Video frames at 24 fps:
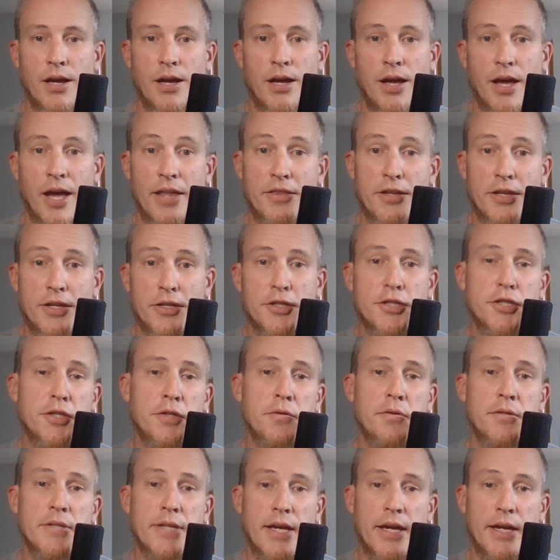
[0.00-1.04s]
And then
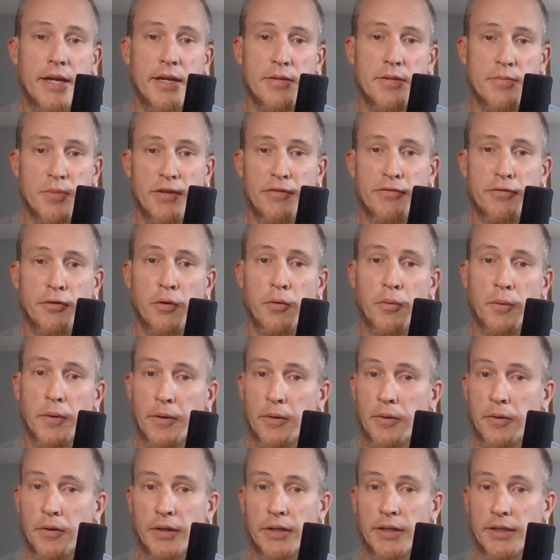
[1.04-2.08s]
2 days before we
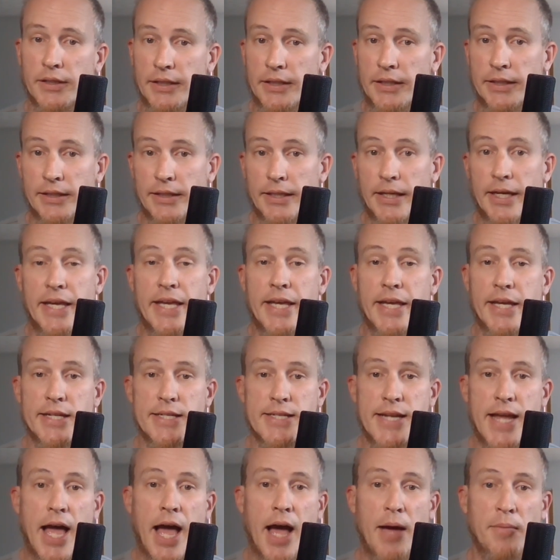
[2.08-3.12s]
were illegally
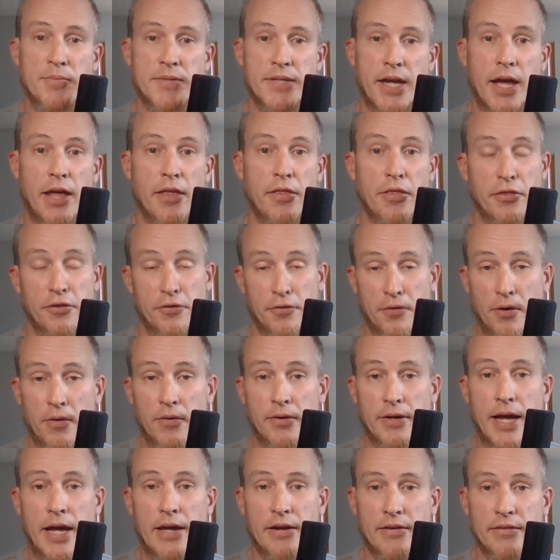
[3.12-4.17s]
kidnapped and
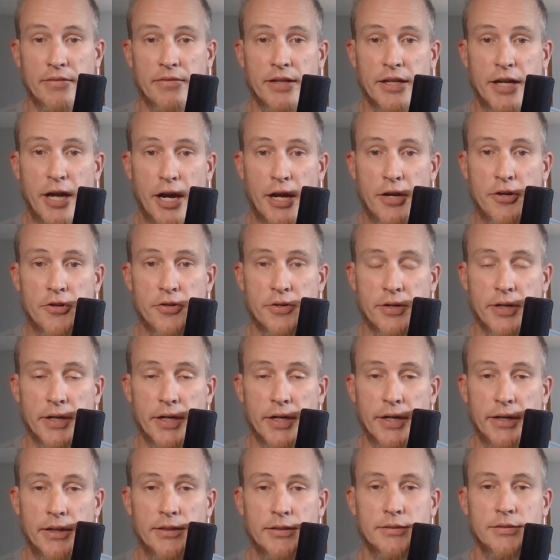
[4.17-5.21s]
thrown out of the
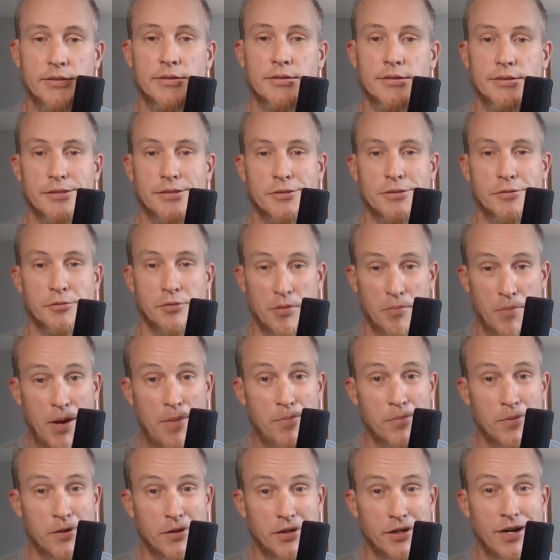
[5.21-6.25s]
country,
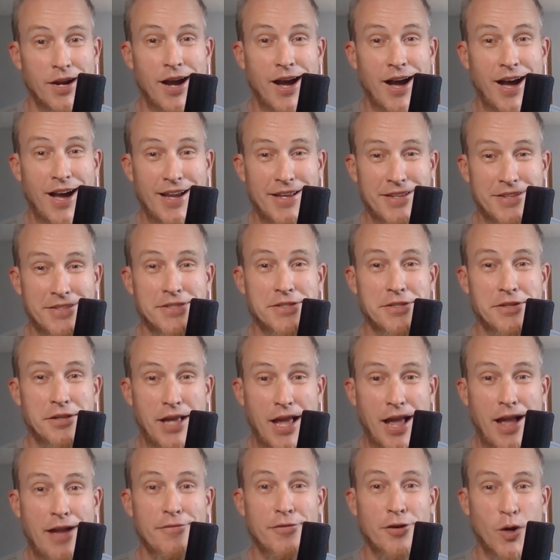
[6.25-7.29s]
remember, I still
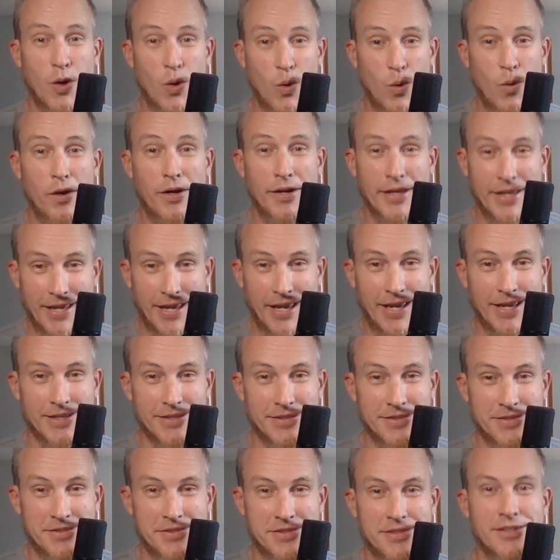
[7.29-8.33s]
have a court
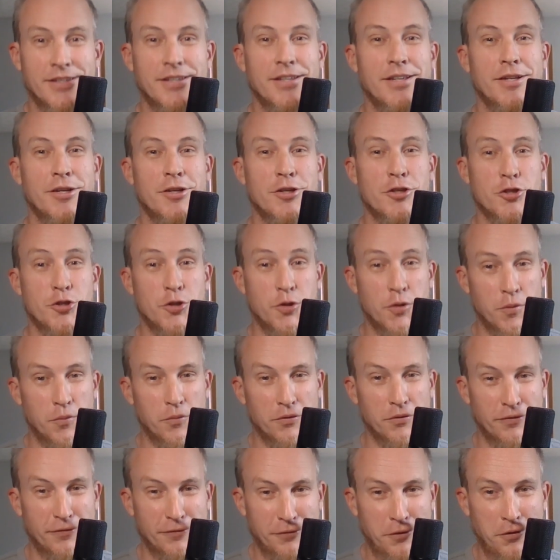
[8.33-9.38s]
case,
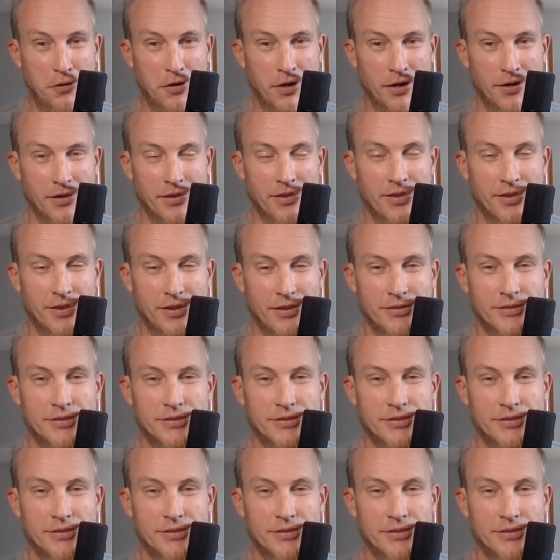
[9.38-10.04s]
June 4th.